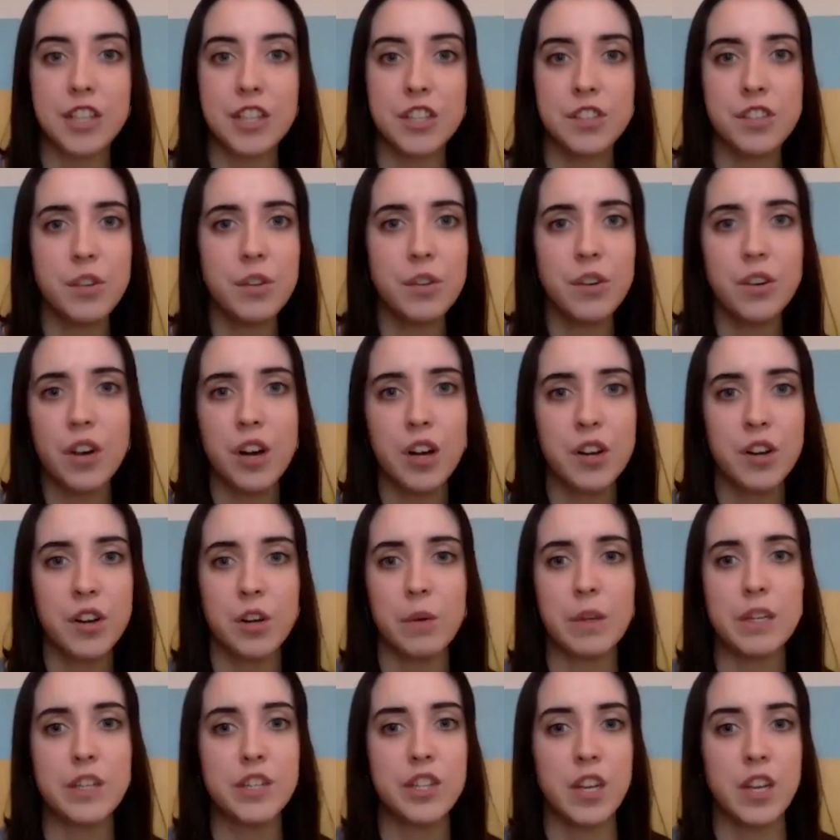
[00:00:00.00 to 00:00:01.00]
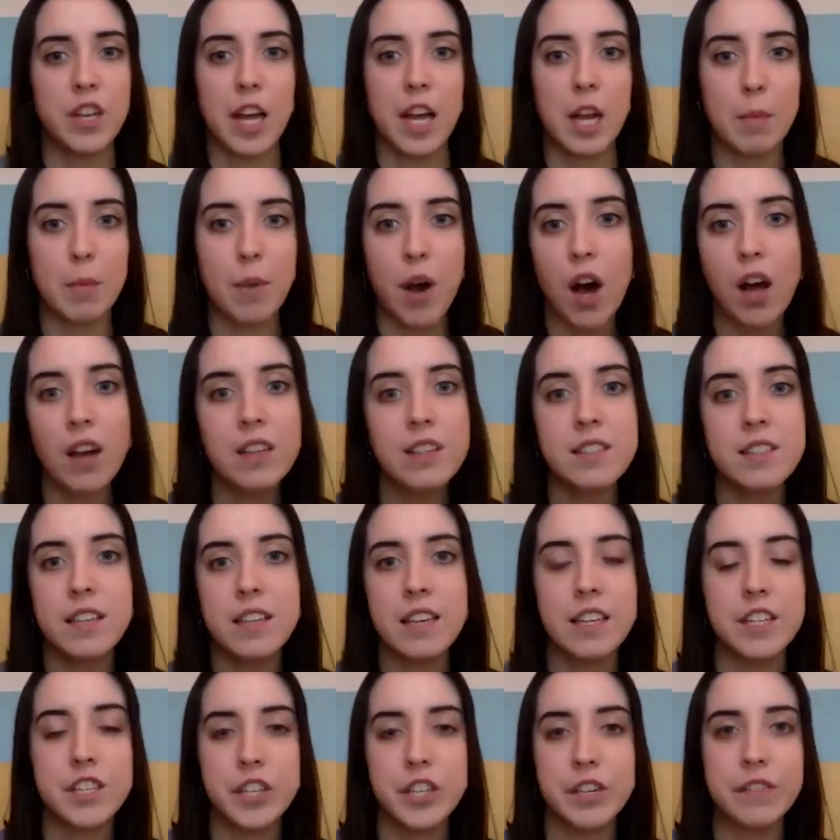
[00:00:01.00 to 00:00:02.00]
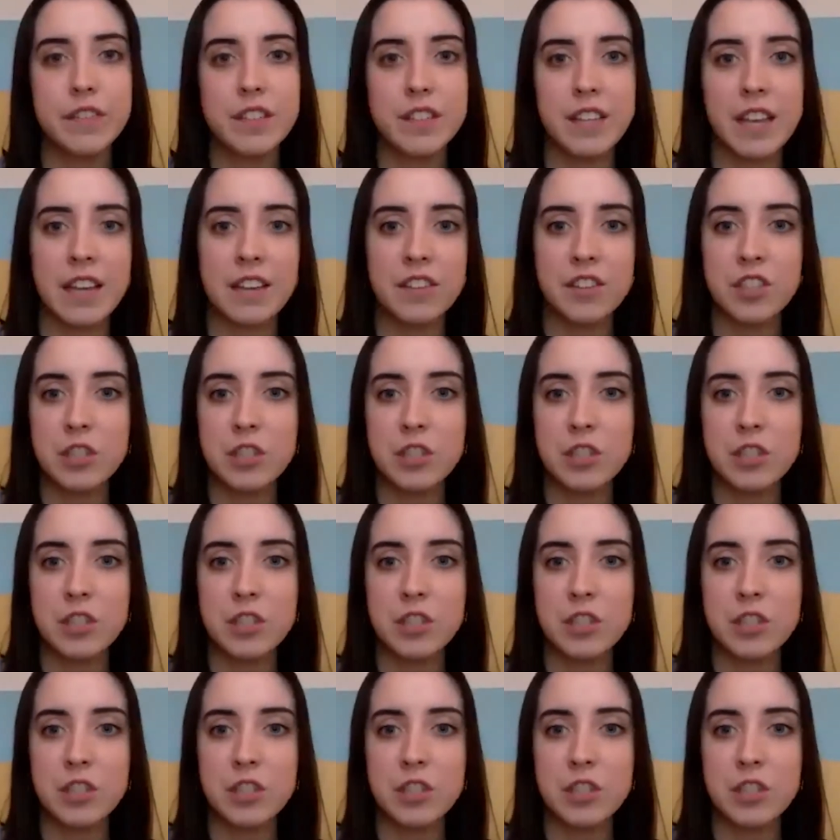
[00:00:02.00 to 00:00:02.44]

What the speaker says: You can kind of go into, like, policy and different things.